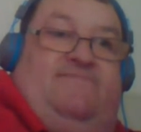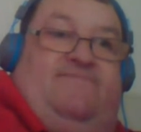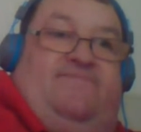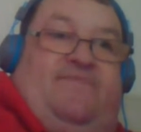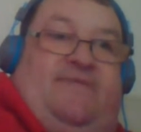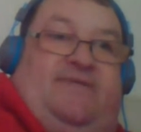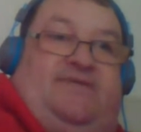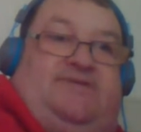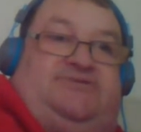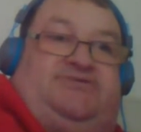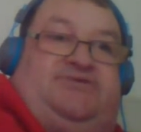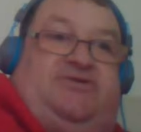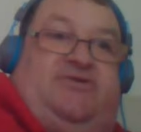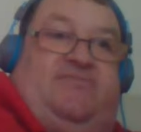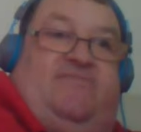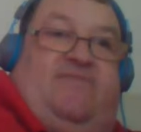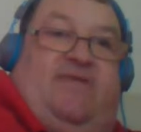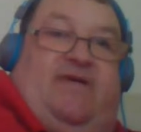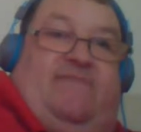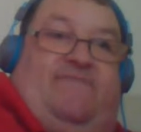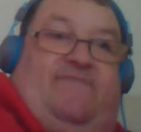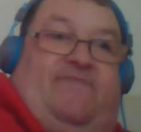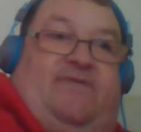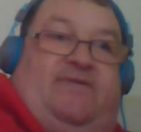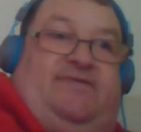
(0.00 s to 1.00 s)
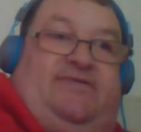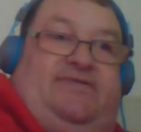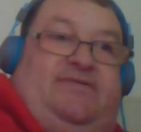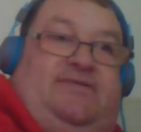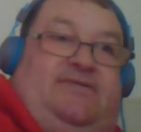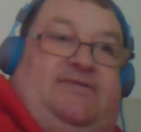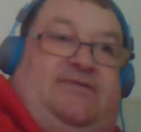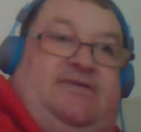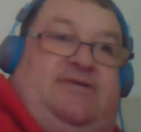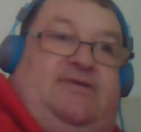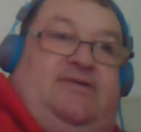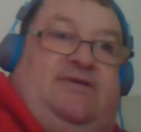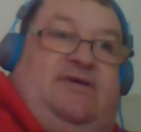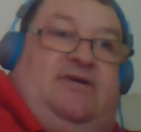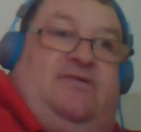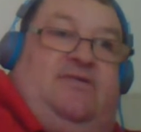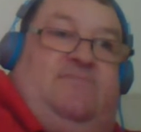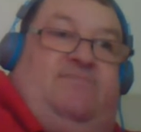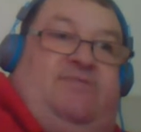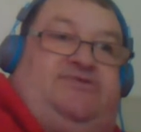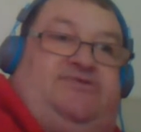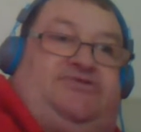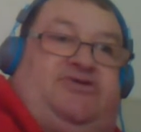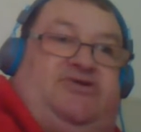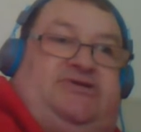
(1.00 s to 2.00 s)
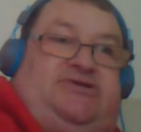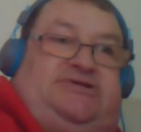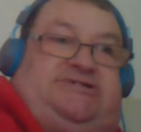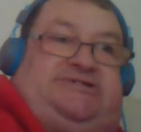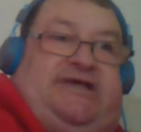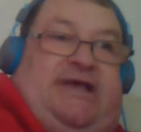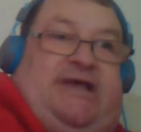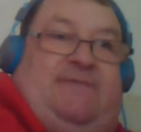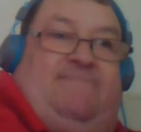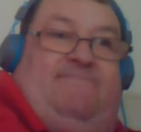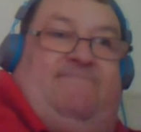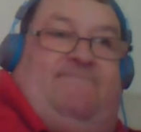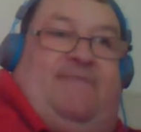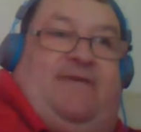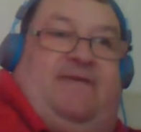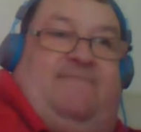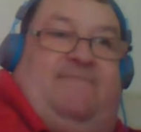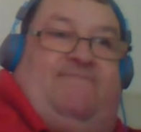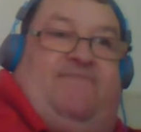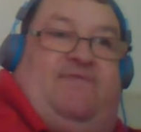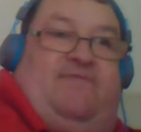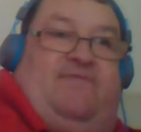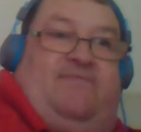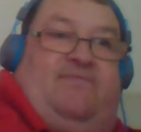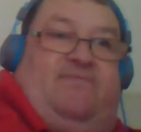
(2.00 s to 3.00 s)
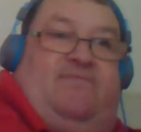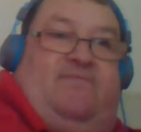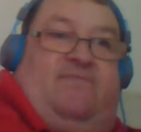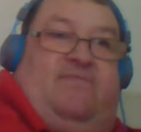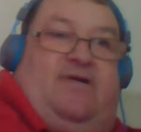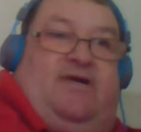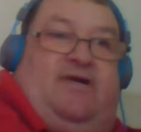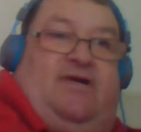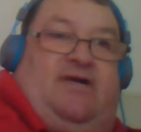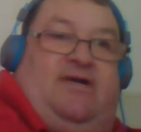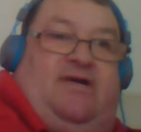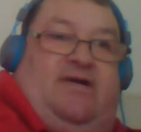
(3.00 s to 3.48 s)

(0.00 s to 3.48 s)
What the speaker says: Things do happen. We do send people,